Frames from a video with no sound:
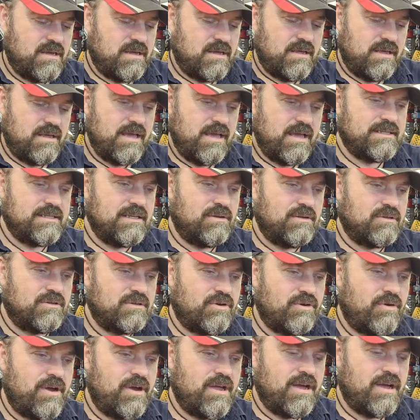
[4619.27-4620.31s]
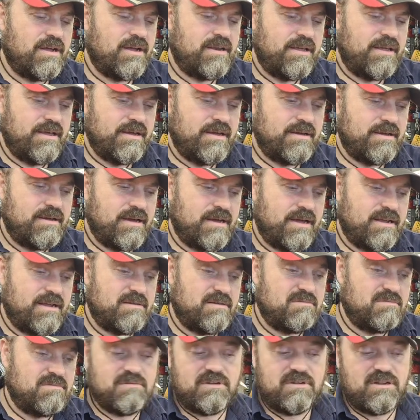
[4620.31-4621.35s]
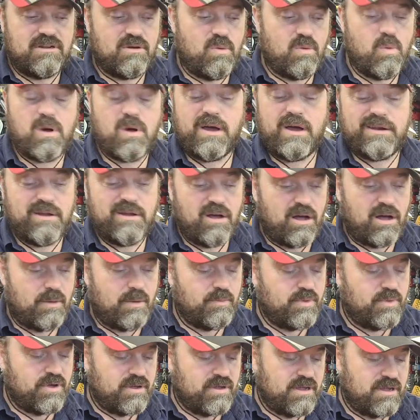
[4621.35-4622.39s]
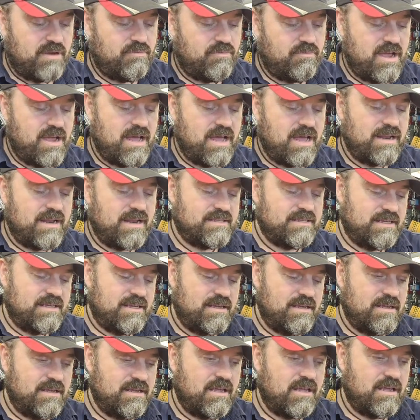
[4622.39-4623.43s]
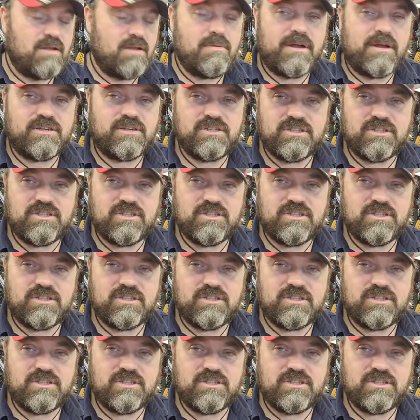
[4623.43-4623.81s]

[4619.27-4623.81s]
Yes, it looks a great idea, and you know, why not? But in reality, you know, you can imagine